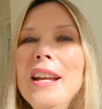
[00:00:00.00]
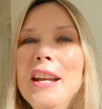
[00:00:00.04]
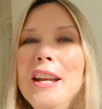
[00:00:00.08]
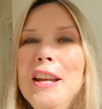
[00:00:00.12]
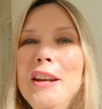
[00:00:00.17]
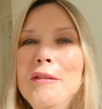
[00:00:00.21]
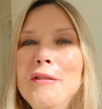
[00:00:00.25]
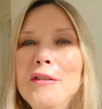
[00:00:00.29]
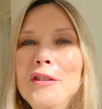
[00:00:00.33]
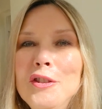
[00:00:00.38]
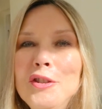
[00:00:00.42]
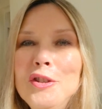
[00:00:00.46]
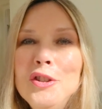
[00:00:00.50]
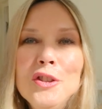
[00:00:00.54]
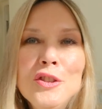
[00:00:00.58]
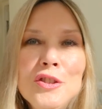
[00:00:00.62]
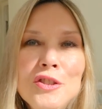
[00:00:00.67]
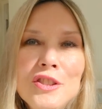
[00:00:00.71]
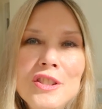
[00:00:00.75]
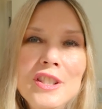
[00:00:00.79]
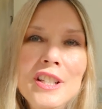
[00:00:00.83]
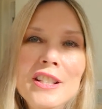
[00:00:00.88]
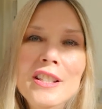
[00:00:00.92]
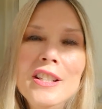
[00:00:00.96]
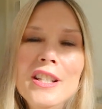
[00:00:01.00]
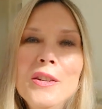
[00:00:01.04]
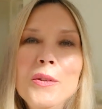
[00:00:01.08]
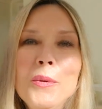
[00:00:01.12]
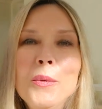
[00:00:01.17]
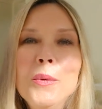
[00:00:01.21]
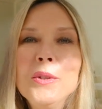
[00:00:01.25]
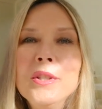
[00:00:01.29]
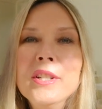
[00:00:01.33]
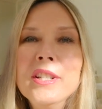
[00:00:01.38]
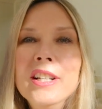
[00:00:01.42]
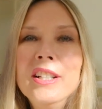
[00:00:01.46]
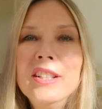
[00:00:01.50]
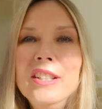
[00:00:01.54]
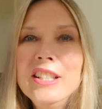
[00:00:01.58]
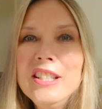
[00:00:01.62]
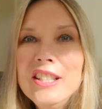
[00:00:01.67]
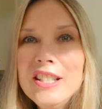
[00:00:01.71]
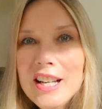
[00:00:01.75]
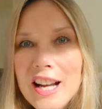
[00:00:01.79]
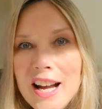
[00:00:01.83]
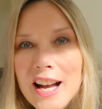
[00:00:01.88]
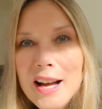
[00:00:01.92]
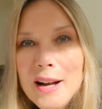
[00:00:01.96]
if you just did an ordinary
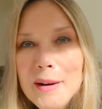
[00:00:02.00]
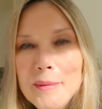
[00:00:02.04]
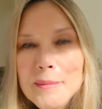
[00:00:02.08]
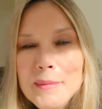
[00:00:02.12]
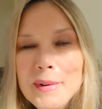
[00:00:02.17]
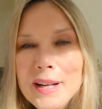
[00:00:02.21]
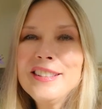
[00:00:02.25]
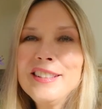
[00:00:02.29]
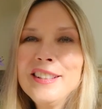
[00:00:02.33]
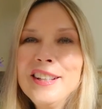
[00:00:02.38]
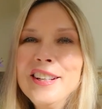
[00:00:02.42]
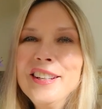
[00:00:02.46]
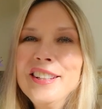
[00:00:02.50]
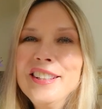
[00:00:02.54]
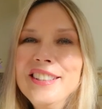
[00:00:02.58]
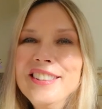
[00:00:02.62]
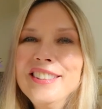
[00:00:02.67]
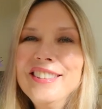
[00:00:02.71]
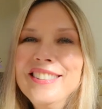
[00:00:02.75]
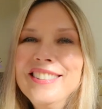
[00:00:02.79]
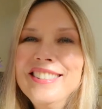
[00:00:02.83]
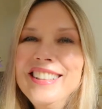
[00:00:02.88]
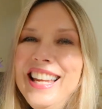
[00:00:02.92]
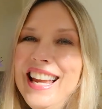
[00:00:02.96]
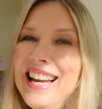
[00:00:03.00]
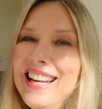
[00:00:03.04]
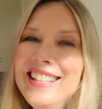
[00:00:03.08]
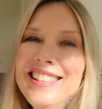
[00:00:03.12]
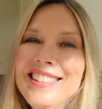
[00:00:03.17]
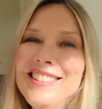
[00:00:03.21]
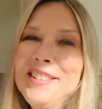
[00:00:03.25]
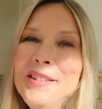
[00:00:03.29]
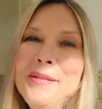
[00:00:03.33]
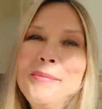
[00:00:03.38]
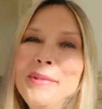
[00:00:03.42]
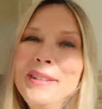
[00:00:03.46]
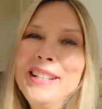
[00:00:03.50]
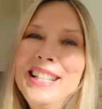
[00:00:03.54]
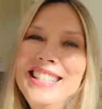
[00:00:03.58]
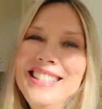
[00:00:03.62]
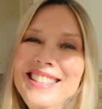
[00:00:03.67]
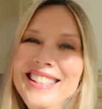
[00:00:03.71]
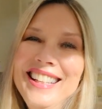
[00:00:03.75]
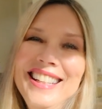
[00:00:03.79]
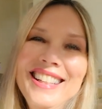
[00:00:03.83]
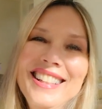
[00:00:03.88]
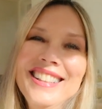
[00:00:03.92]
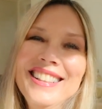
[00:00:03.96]
jam. So yeah, it's super
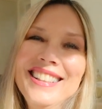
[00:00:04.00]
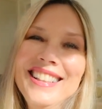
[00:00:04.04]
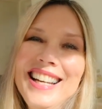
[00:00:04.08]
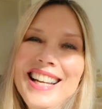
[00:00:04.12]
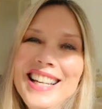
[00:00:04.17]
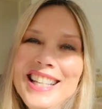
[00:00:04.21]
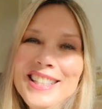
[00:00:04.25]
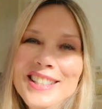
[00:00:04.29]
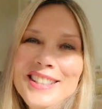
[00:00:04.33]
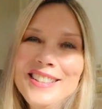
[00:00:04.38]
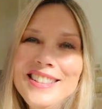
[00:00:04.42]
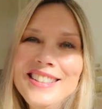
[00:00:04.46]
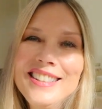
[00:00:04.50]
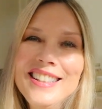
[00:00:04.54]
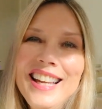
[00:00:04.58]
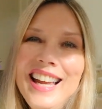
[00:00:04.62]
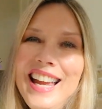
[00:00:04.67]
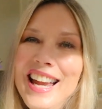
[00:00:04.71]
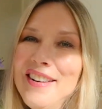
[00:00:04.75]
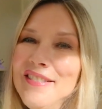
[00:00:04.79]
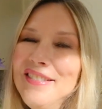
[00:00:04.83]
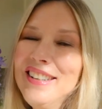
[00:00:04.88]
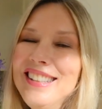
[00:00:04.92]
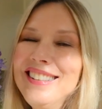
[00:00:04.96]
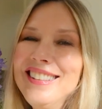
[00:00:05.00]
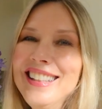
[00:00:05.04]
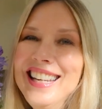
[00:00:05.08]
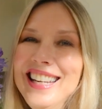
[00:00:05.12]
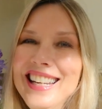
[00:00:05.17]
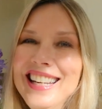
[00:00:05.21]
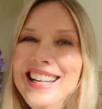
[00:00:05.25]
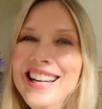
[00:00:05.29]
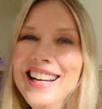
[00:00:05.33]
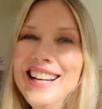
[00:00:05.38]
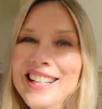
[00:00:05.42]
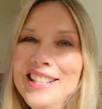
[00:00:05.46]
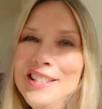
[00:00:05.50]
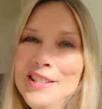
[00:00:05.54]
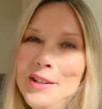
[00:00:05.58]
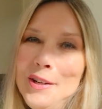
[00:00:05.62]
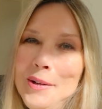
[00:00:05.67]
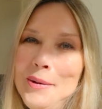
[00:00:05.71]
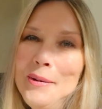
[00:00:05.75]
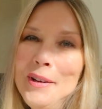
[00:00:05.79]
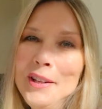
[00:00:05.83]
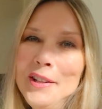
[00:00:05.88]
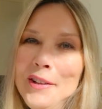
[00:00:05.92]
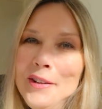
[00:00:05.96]
easy, as everything I
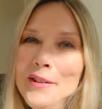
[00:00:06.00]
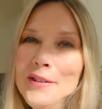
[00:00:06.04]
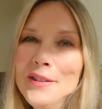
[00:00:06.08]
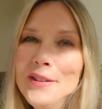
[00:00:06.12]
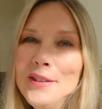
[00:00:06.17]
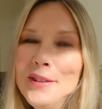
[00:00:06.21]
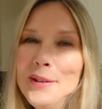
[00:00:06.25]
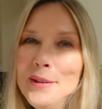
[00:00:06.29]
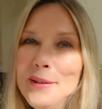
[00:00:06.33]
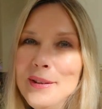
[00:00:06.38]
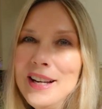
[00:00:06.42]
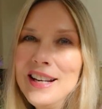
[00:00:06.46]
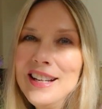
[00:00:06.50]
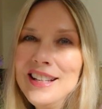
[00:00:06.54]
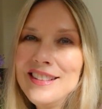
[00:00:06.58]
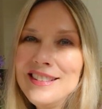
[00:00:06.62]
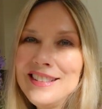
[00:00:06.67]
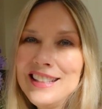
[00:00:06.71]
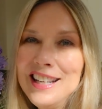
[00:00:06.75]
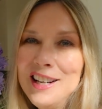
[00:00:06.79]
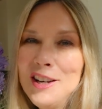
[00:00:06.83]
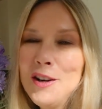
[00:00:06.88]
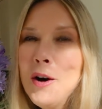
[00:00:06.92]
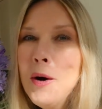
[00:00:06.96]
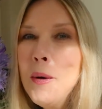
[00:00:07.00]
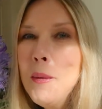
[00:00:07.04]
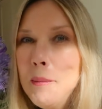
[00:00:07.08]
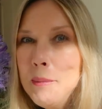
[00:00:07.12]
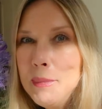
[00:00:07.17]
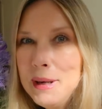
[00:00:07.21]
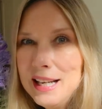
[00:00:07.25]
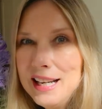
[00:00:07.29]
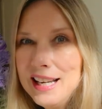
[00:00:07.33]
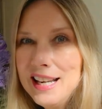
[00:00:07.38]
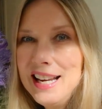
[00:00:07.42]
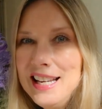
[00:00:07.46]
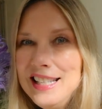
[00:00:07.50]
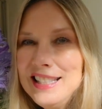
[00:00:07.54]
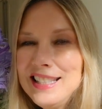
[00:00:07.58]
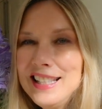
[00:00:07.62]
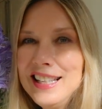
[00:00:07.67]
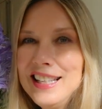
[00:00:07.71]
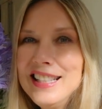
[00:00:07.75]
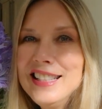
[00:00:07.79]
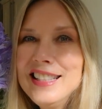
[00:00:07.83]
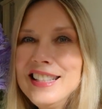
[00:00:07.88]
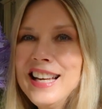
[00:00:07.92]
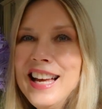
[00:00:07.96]
do. I don't do anything
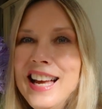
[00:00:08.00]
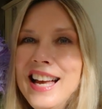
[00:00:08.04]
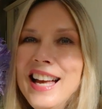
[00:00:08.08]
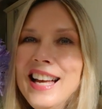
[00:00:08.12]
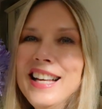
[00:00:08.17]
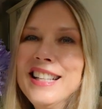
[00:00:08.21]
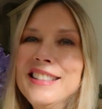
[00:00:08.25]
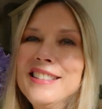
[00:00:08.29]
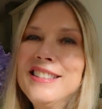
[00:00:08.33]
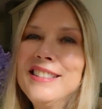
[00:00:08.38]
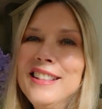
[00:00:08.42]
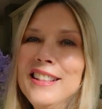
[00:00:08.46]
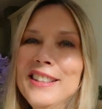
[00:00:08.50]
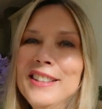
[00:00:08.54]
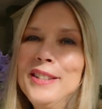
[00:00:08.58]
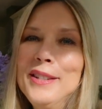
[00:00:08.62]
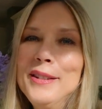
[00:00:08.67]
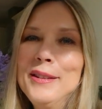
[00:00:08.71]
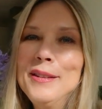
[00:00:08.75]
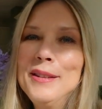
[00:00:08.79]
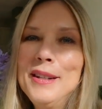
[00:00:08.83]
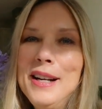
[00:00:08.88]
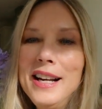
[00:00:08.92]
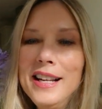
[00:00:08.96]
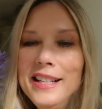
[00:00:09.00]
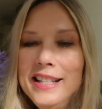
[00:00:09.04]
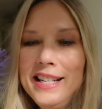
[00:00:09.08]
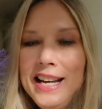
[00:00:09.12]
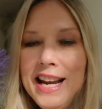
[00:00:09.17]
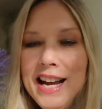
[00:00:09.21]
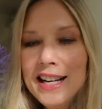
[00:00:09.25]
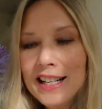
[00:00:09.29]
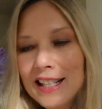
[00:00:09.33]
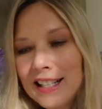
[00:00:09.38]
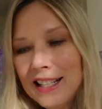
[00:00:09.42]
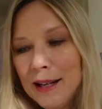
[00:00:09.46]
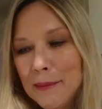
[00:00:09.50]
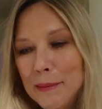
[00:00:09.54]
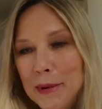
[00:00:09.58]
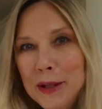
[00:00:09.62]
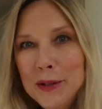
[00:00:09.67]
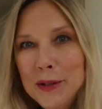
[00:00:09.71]
complicated. So yeah, come